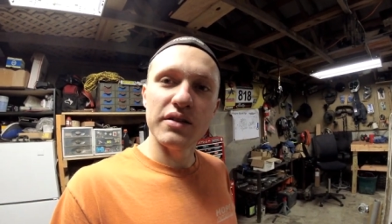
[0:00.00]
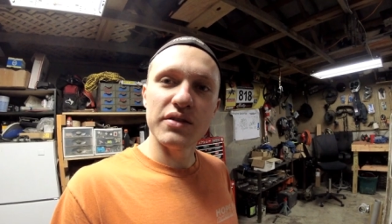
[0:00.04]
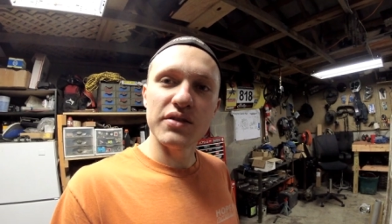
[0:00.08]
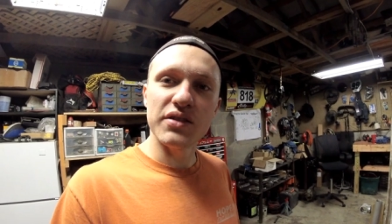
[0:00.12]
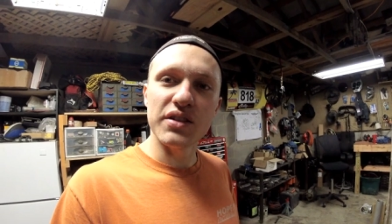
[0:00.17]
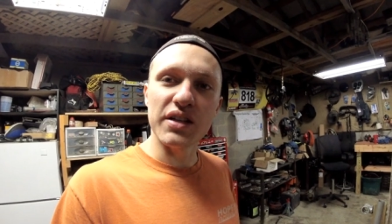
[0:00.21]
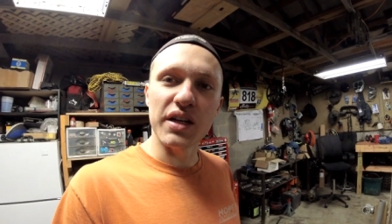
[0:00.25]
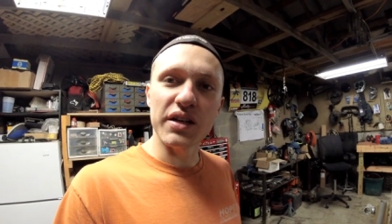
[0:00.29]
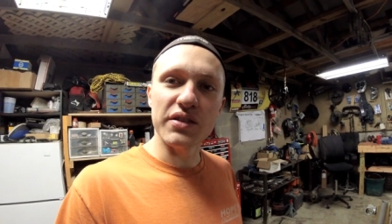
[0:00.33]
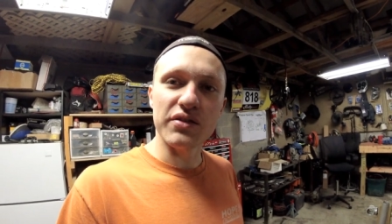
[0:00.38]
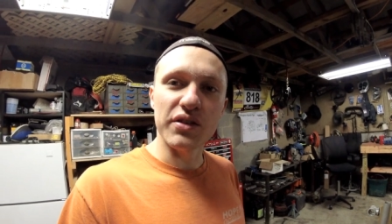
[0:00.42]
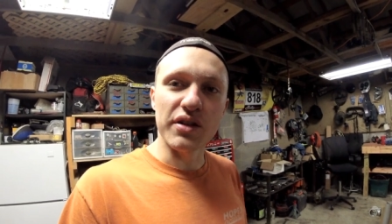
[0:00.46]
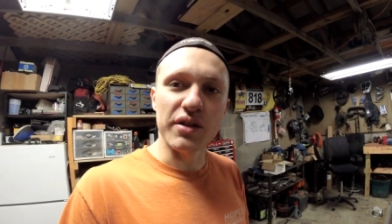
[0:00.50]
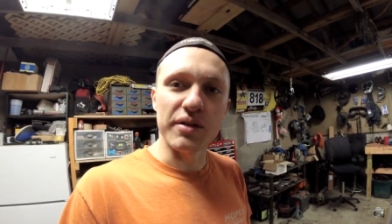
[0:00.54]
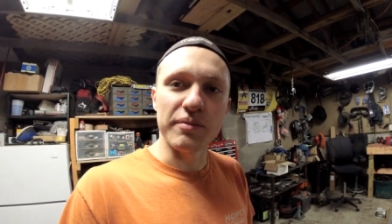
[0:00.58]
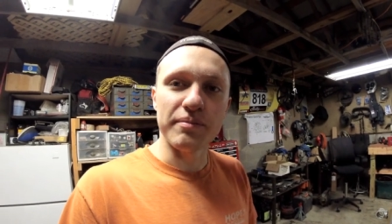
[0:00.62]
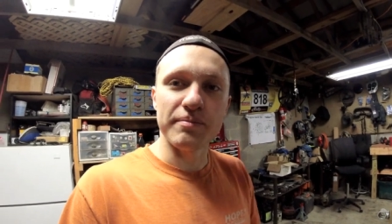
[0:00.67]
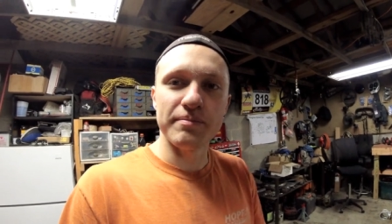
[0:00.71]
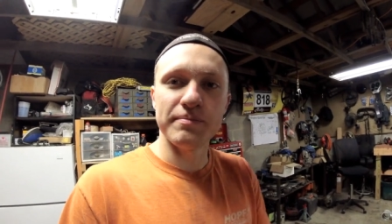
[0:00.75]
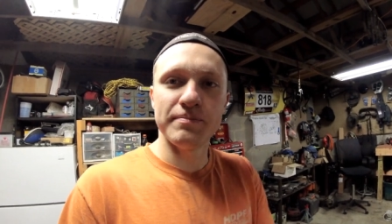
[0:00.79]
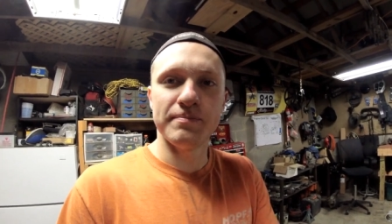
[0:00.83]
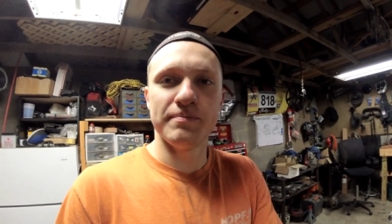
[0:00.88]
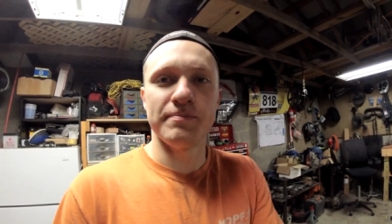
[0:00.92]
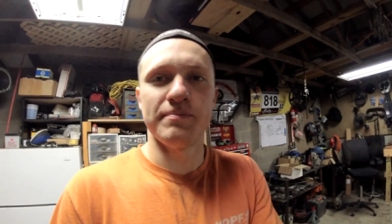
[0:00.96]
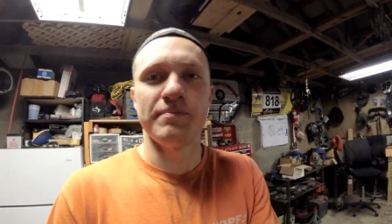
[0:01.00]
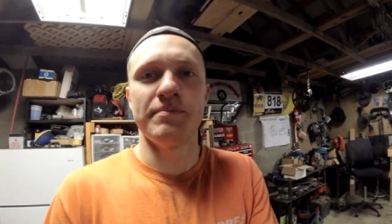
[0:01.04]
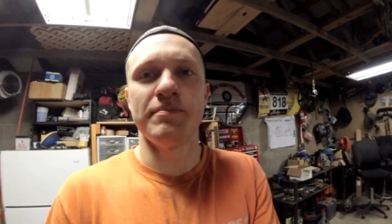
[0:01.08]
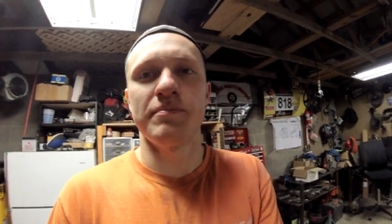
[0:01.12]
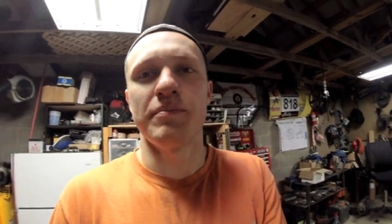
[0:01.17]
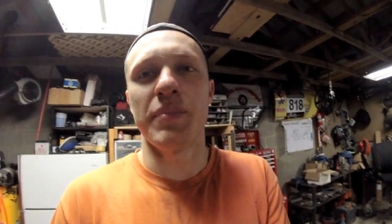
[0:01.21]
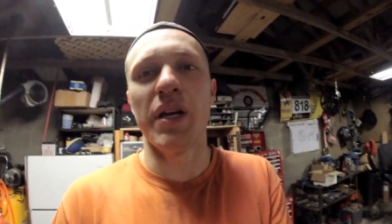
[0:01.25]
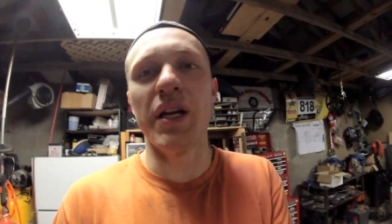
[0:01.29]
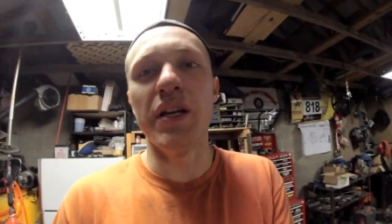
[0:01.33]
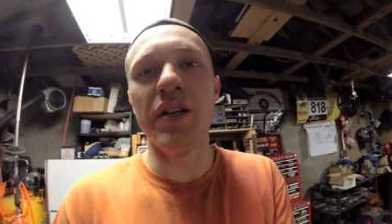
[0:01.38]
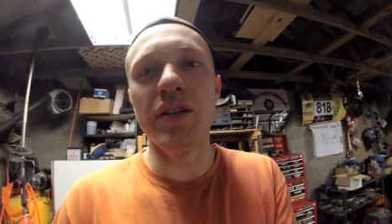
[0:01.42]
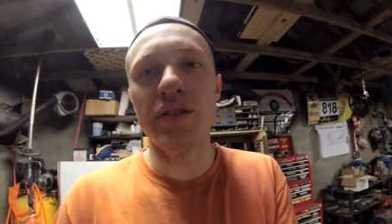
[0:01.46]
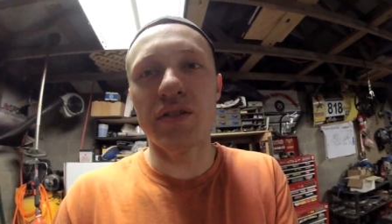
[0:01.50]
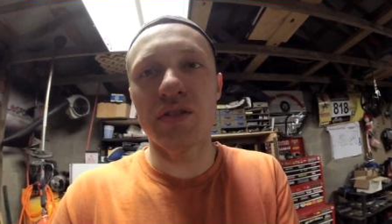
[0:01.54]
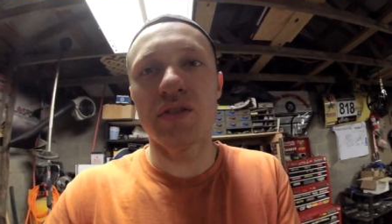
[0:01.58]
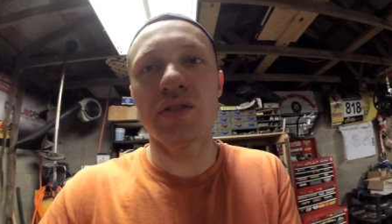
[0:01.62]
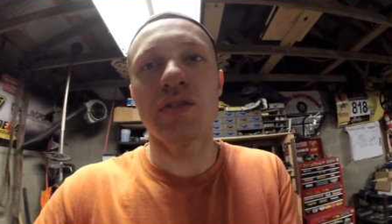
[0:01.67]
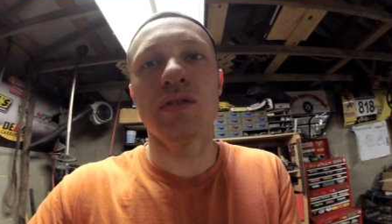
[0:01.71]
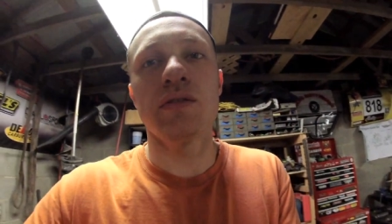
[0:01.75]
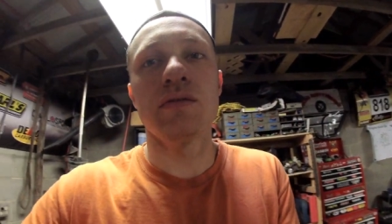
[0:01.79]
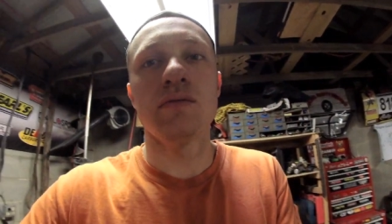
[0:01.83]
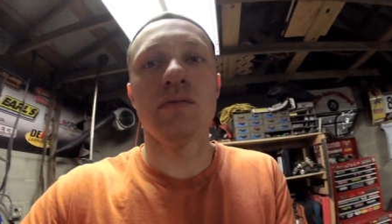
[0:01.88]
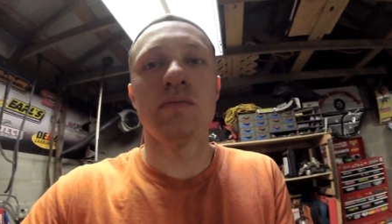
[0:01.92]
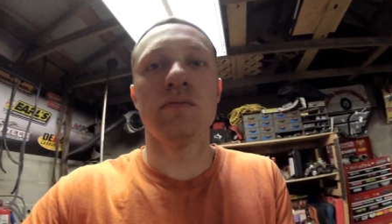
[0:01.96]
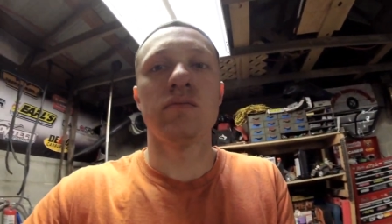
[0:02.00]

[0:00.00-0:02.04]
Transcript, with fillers: see you guys later. Peace.